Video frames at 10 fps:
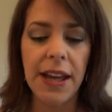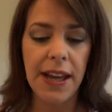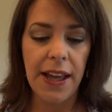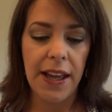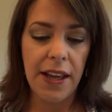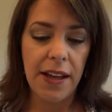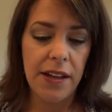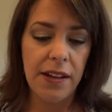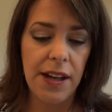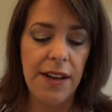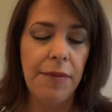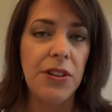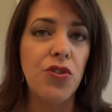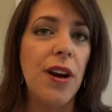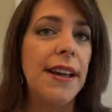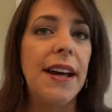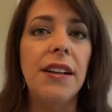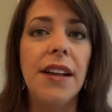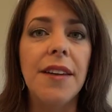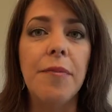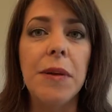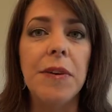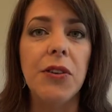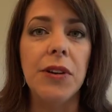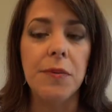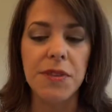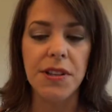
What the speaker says: and I've been trying out a lot of BB creams,